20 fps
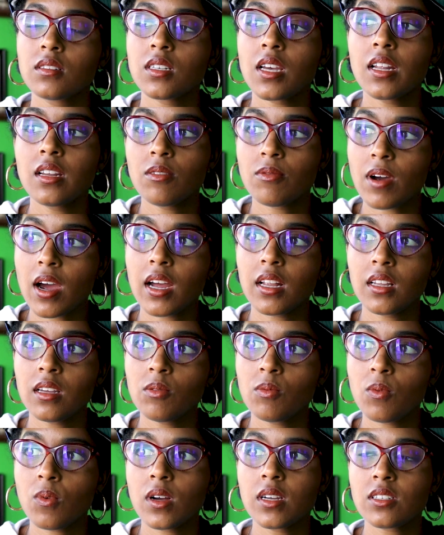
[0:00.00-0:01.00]
Teddy
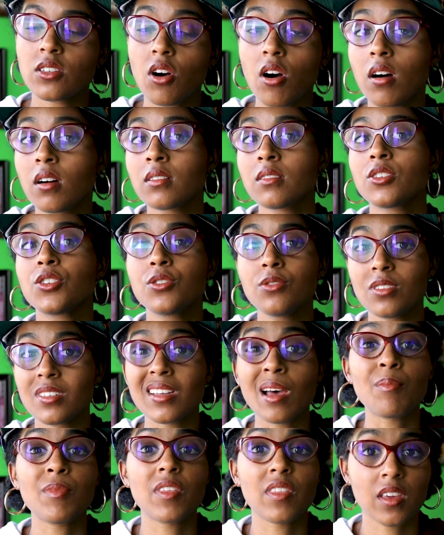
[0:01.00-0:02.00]
Riley was onto
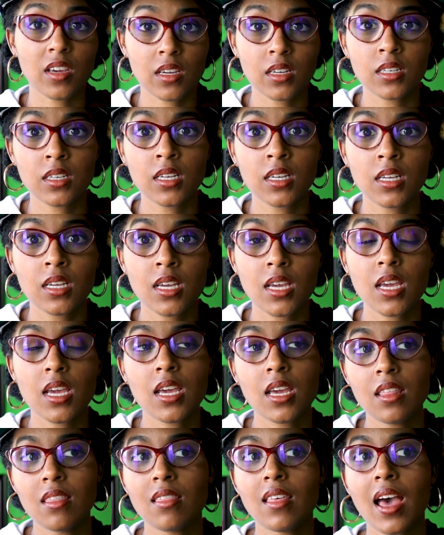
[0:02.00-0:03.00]
something
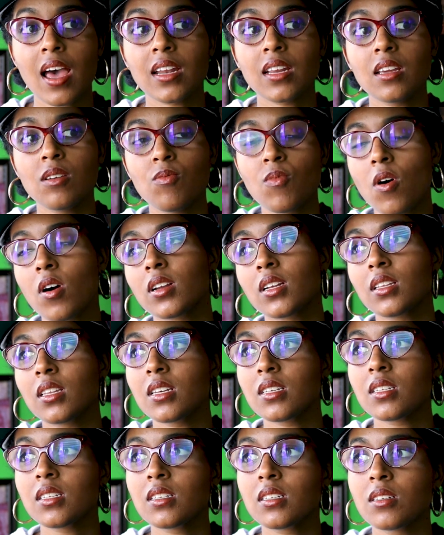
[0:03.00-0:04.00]
in that he wanted
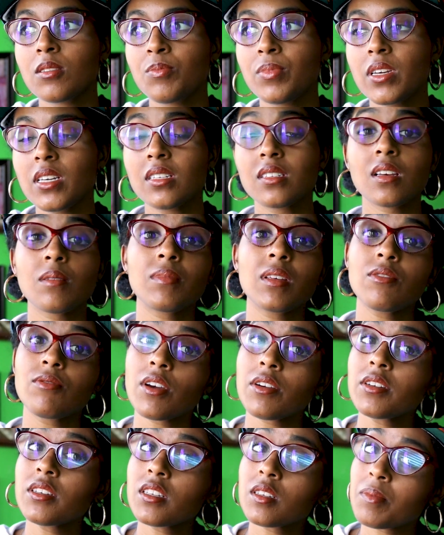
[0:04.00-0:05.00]
this to be something
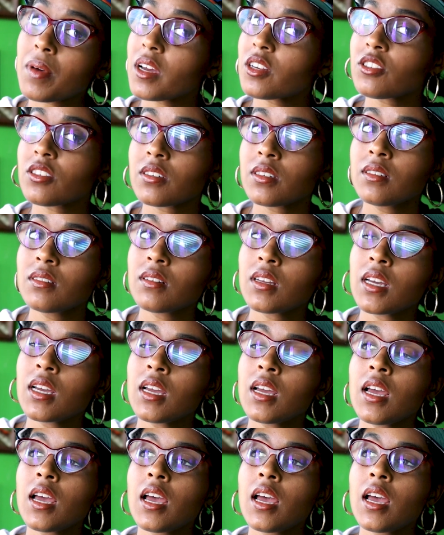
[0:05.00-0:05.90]
very special,